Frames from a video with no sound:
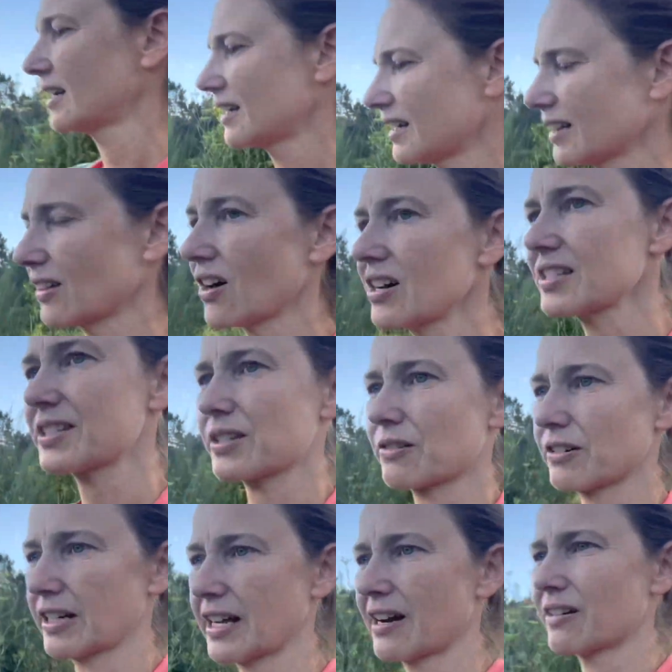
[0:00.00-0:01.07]
I lost the
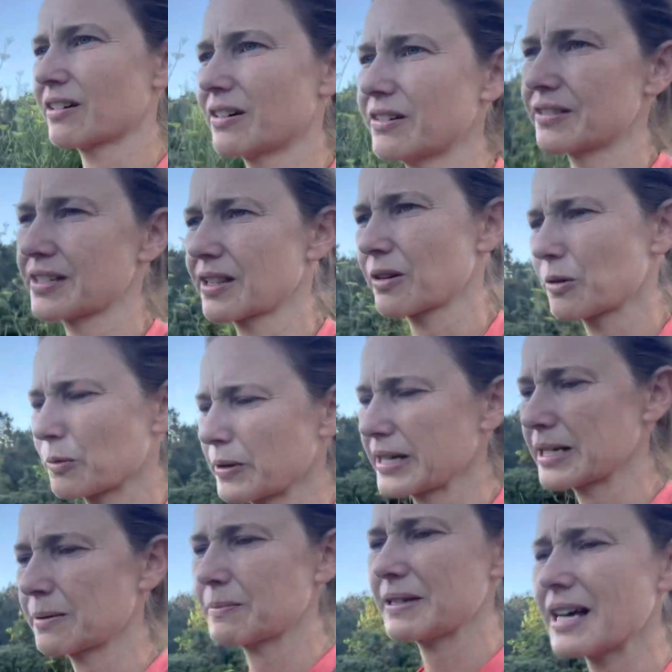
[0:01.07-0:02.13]
green arrows, and they're
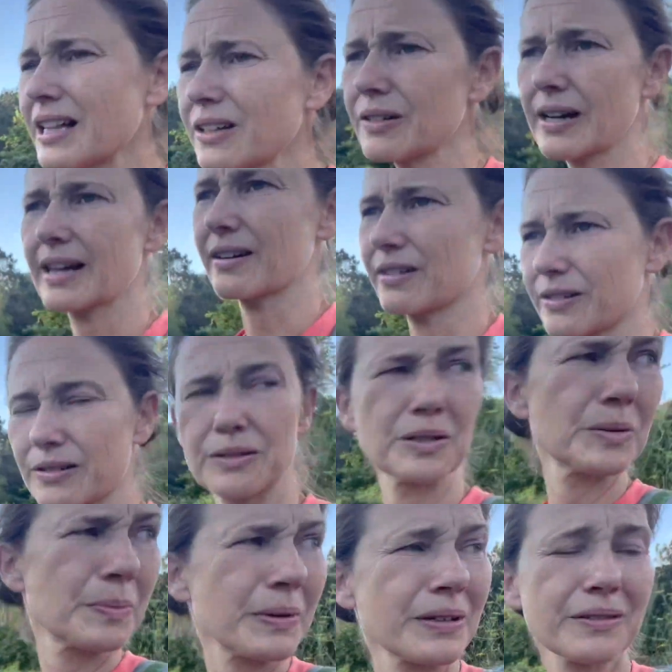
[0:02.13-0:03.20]
random yellow arrows,
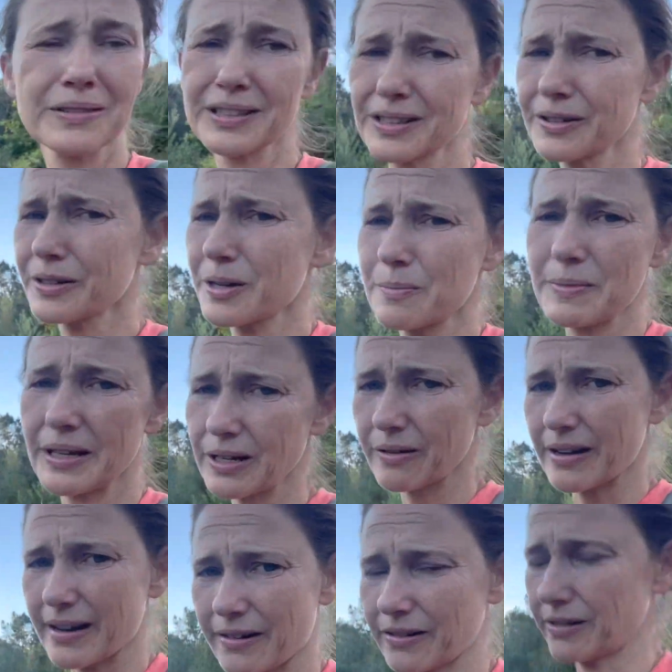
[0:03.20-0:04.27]
but I don't think they're Camino
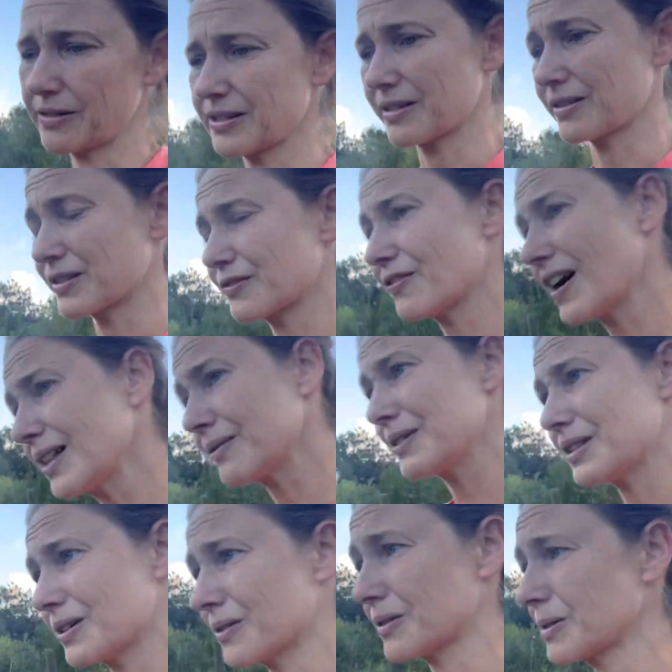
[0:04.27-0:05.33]
arrows, and I was following
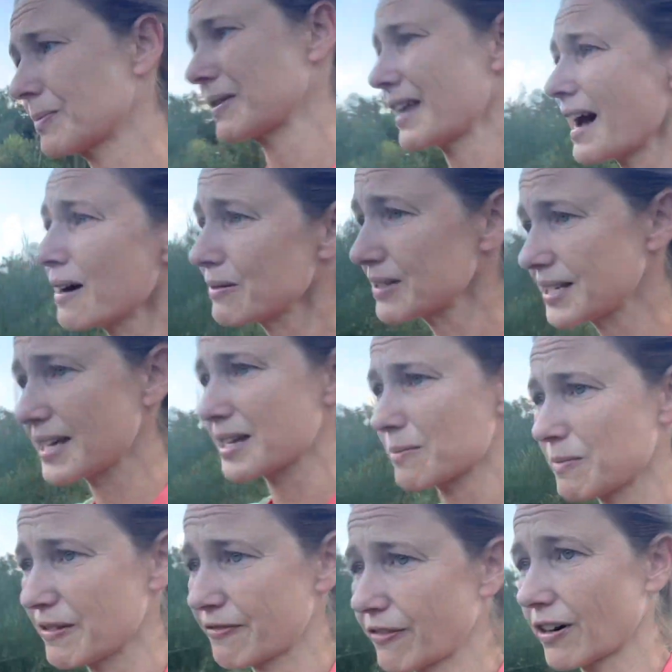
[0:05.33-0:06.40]
those, but that was taking
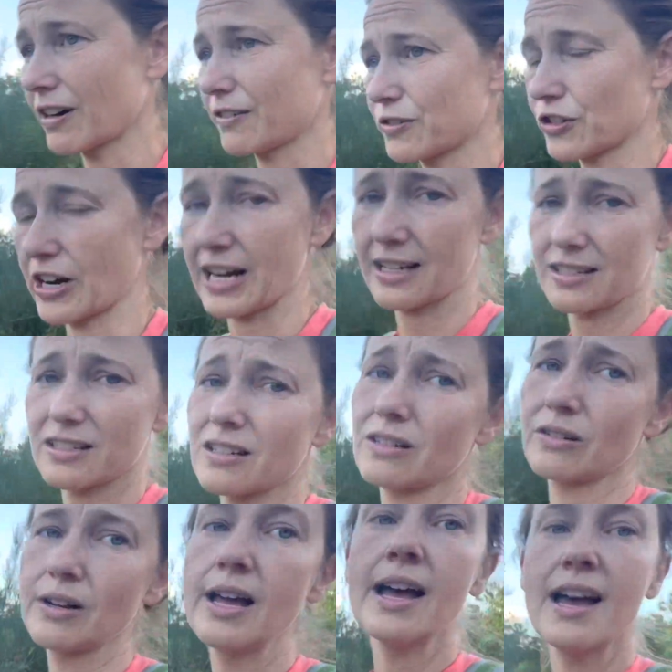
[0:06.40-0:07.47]
me far off track. So
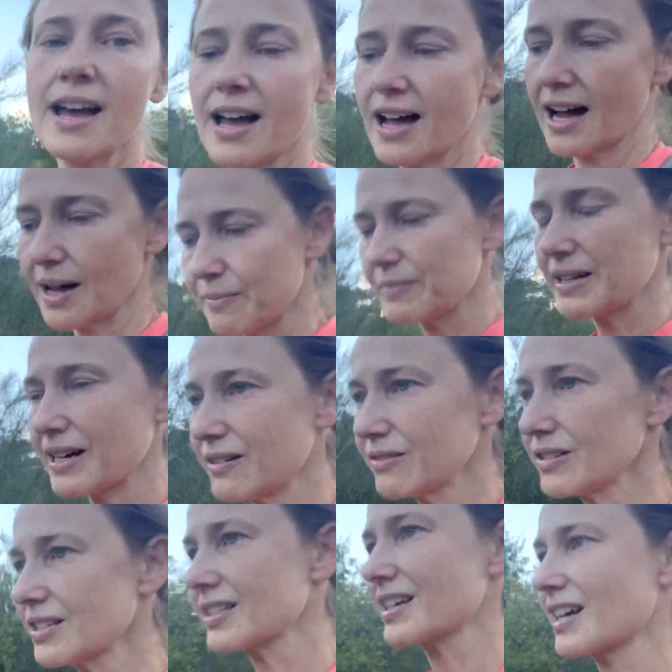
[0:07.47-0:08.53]
I'm now
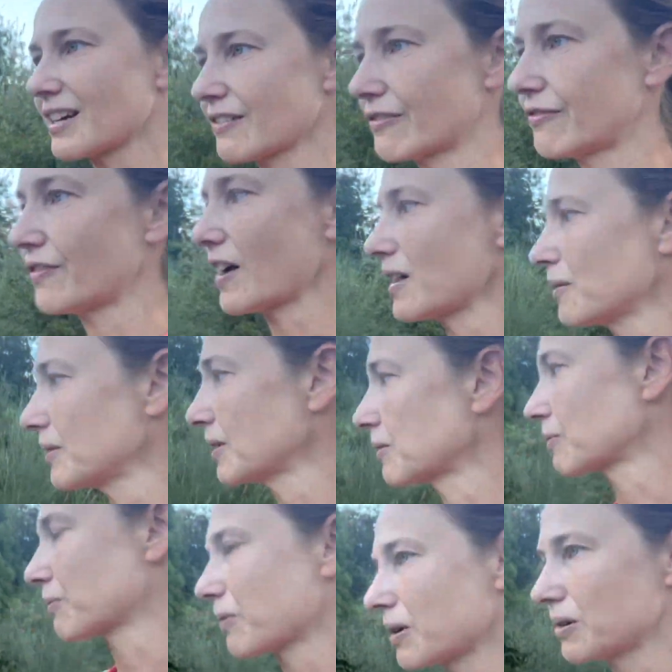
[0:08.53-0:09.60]
just kind of following a
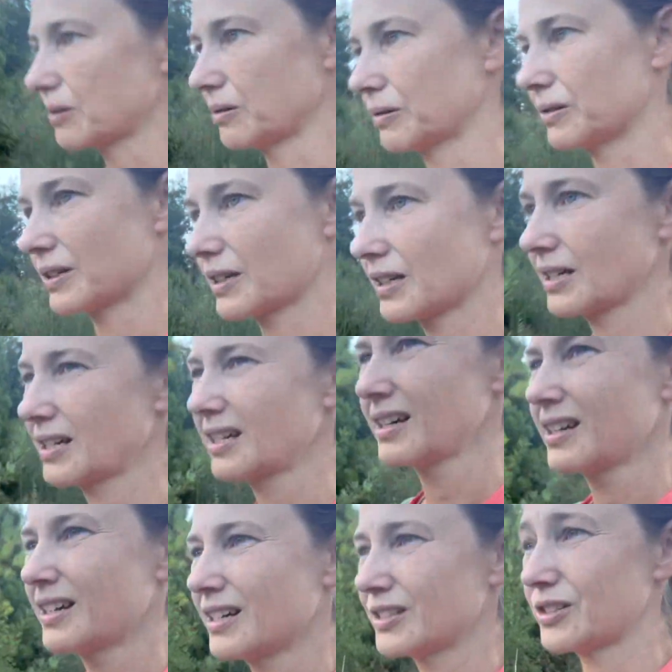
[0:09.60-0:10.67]
road
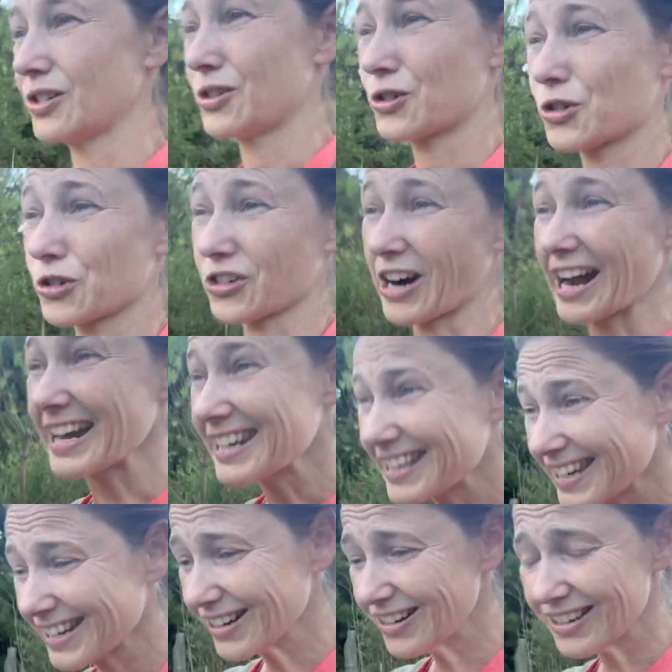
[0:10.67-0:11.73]
to try to
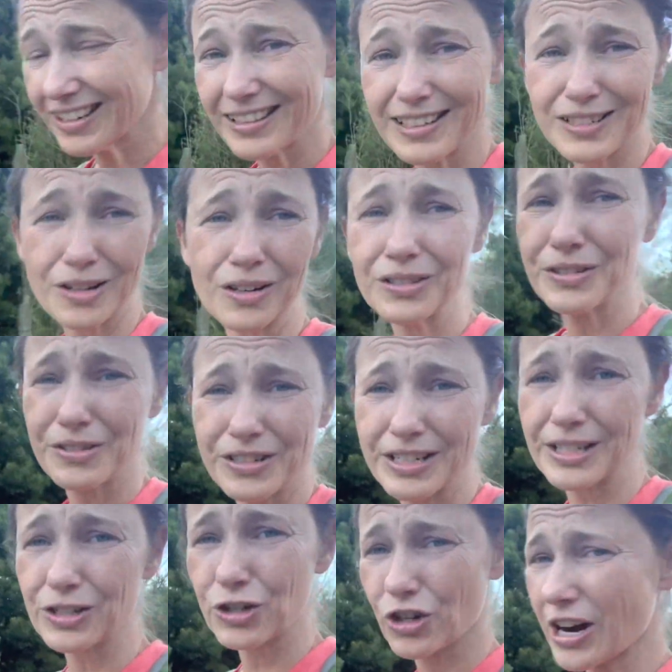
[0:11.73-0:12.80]
get on this
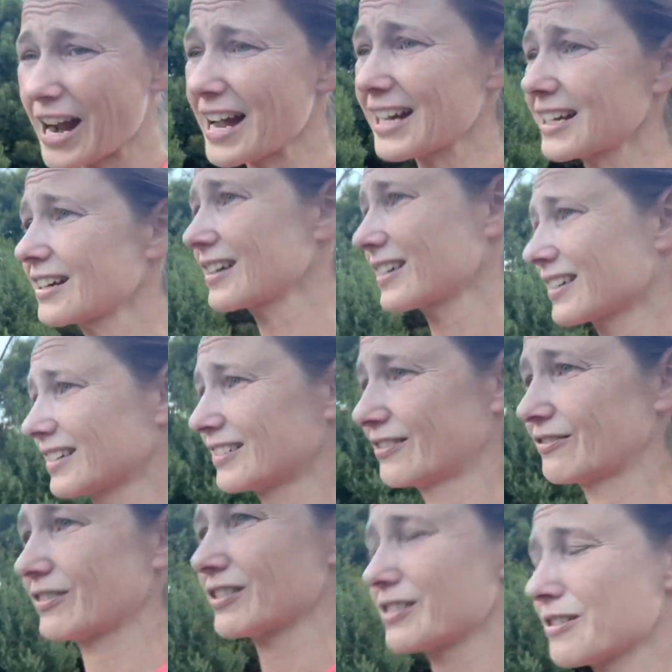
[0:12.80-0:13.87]
alternate track
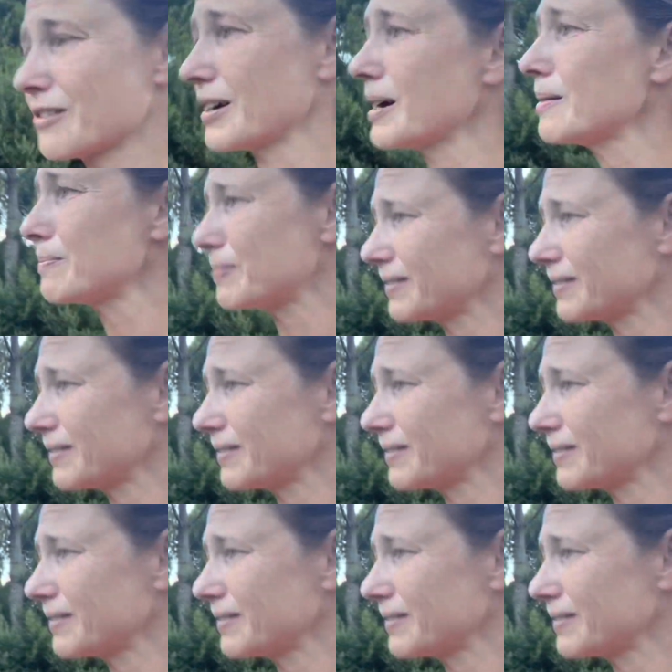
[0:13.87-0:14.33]
further up.